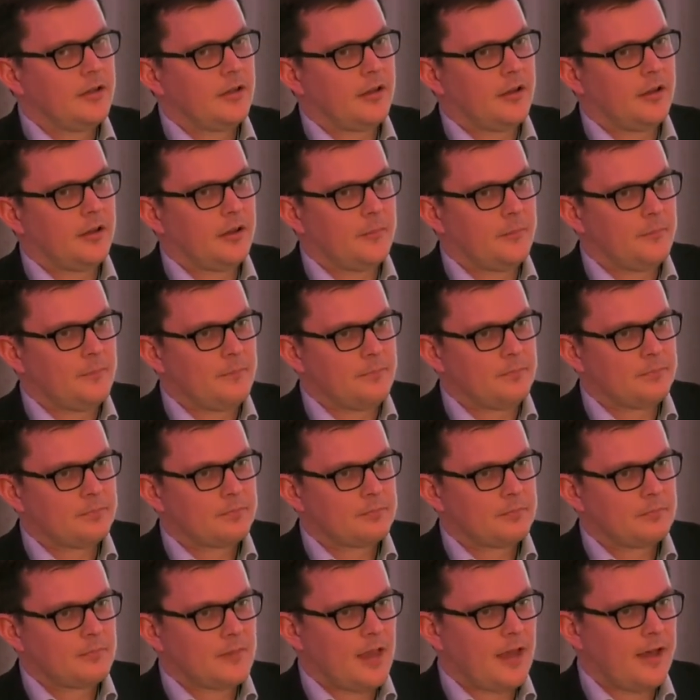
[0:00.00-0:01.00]
can
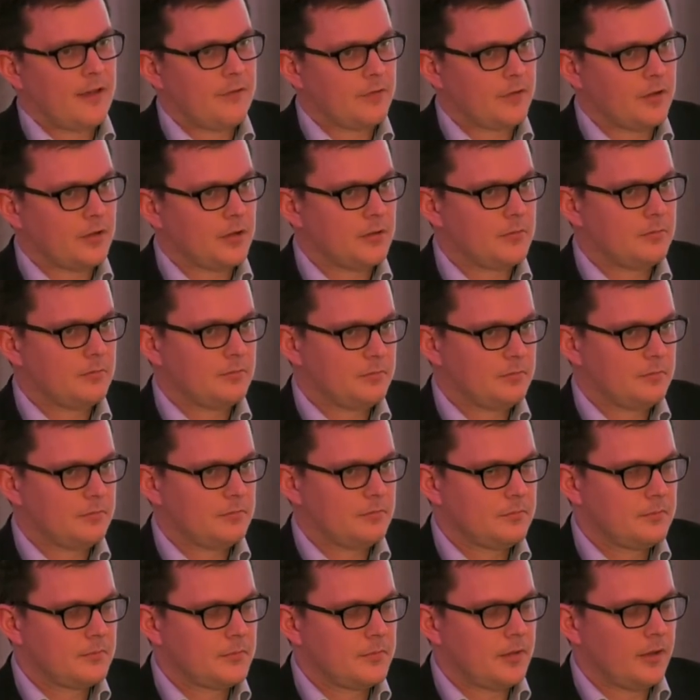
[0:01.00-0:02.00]

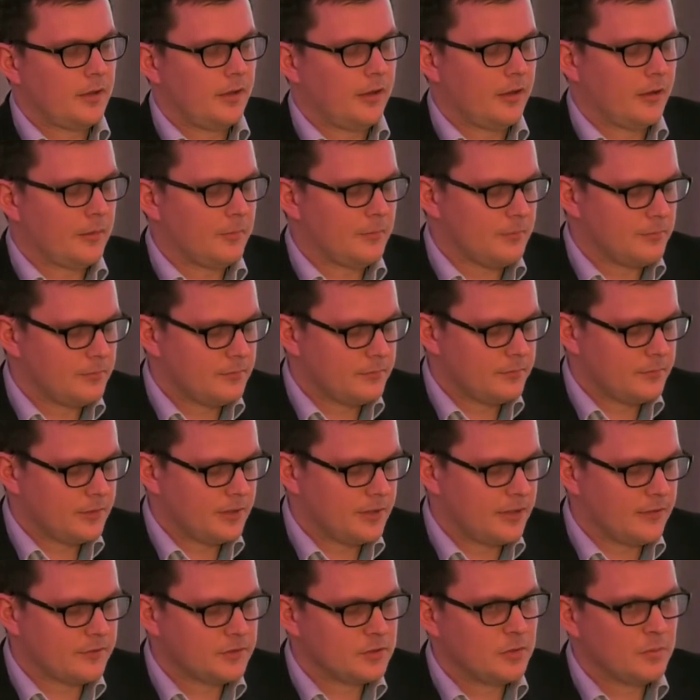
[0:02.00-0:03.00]

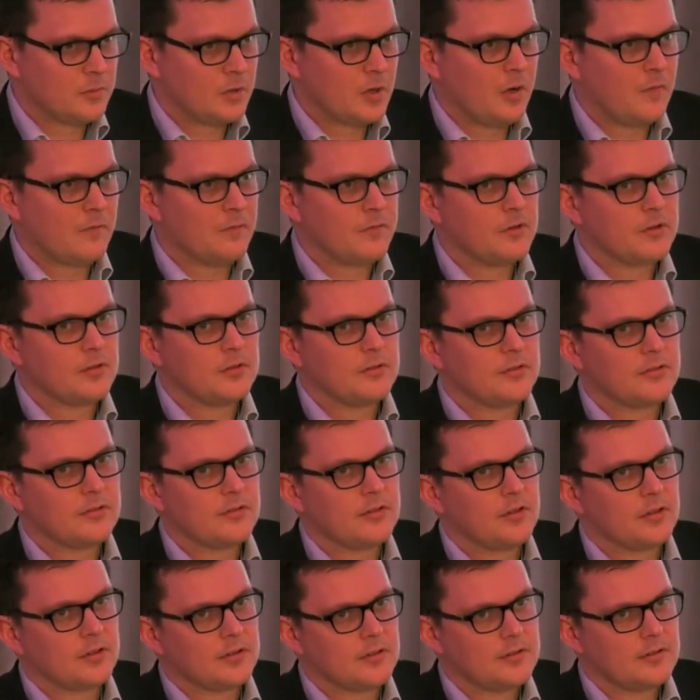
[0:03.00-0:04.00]
have some confidence
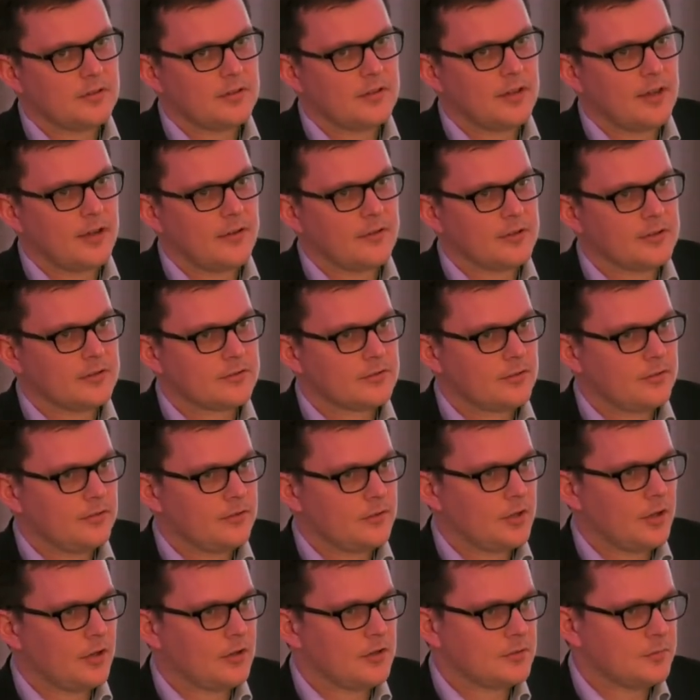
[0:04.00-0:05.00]
that there is
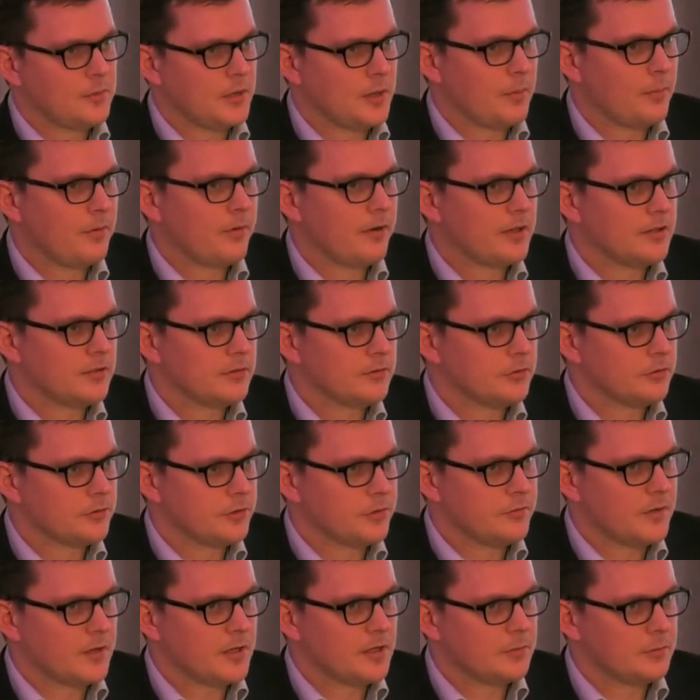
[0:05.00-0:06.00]
going to be a parental
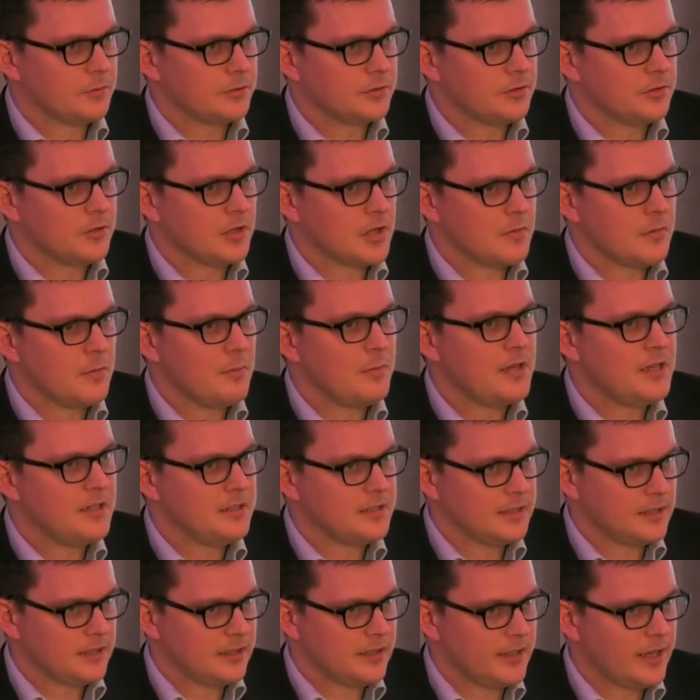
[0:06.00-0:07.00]
order available to them
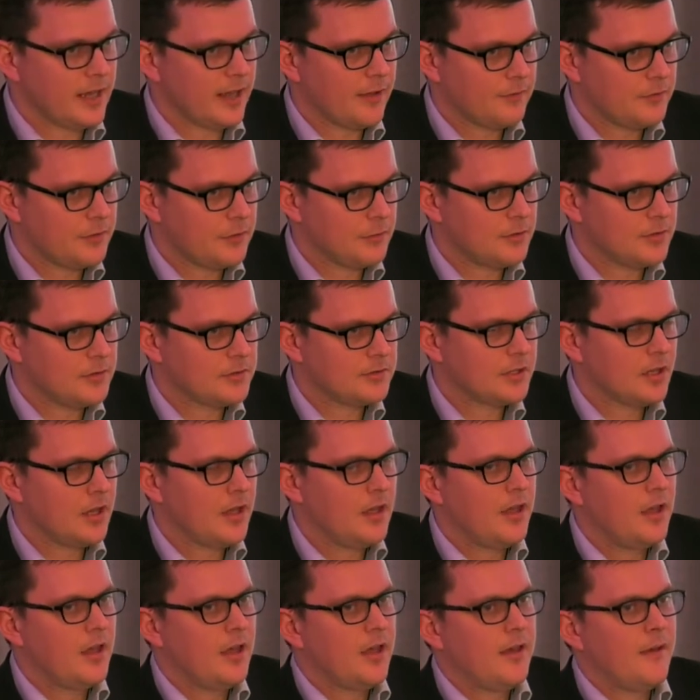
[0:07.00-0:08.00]
immediately afterwards.
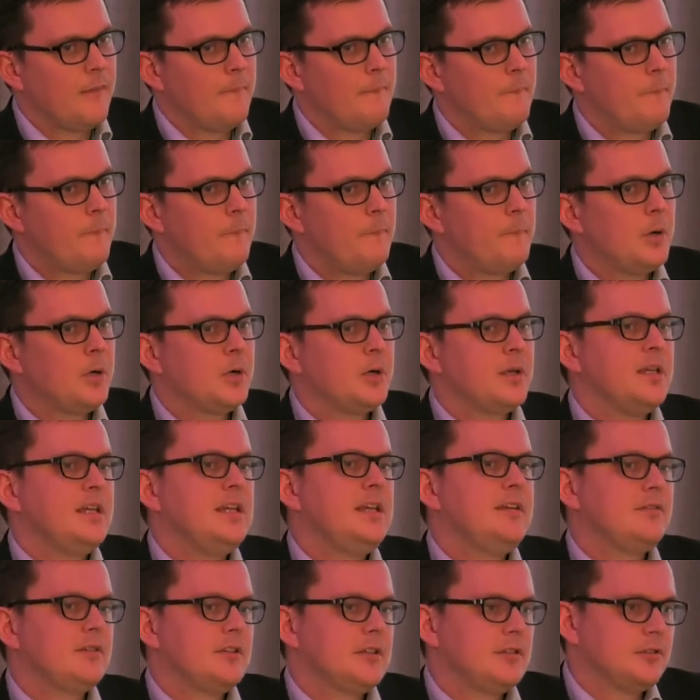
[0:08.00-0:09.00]
But
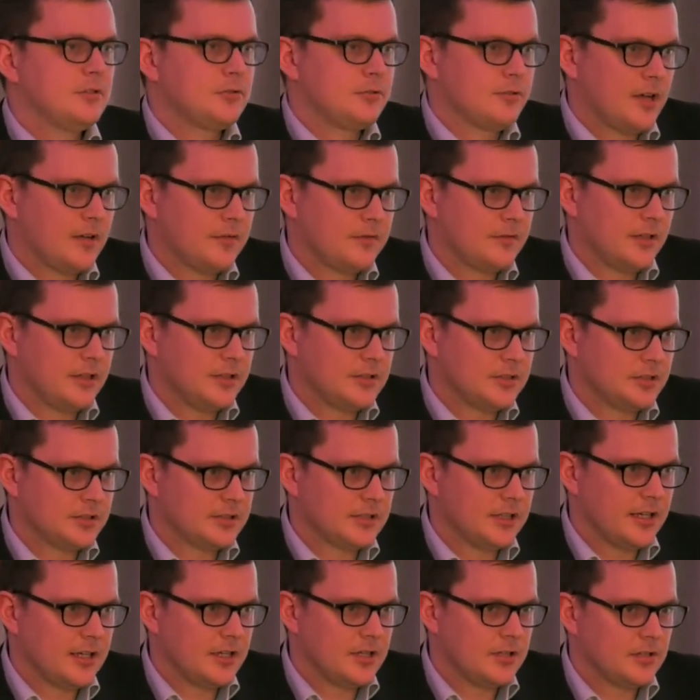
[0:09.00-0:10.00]
even in the draft
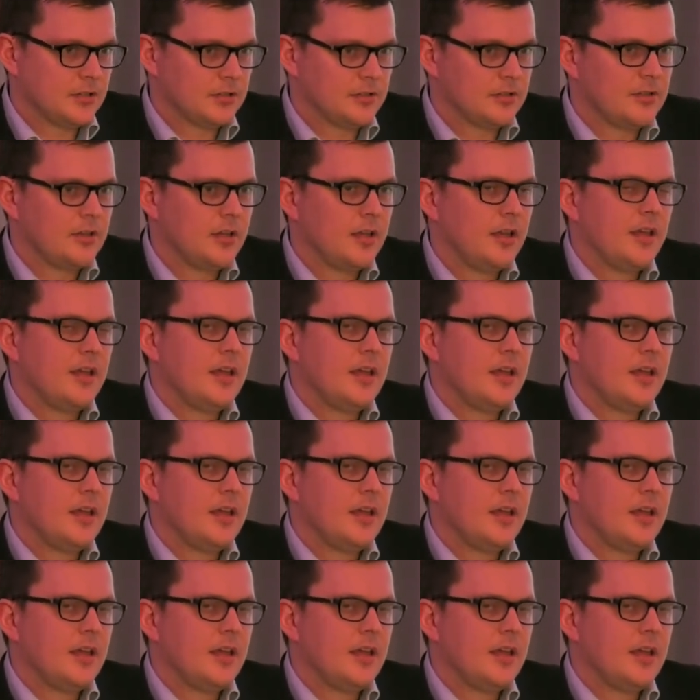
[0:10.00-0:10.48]
legislation,